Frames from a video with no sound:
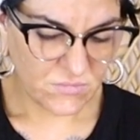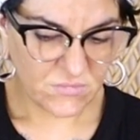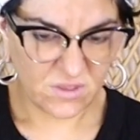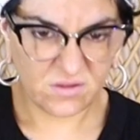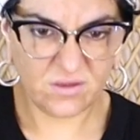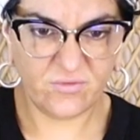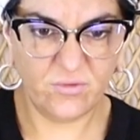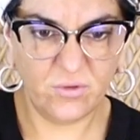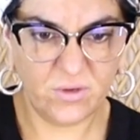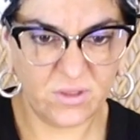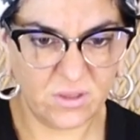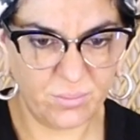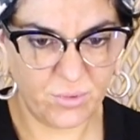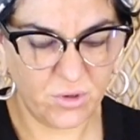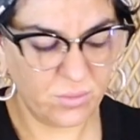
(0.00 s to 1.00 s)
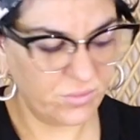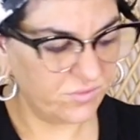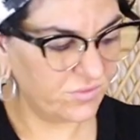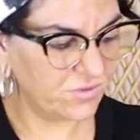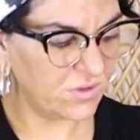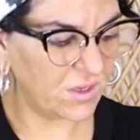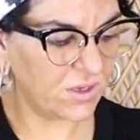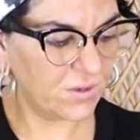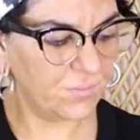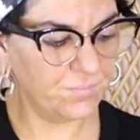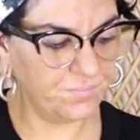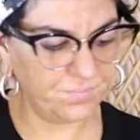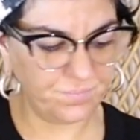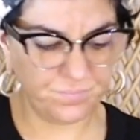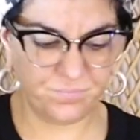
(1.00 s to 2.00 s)
Let's have a look at the bottom of the
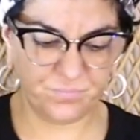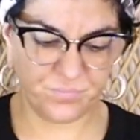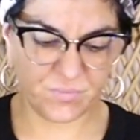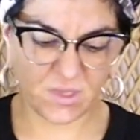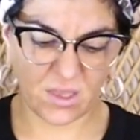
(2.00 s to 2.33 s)
deck.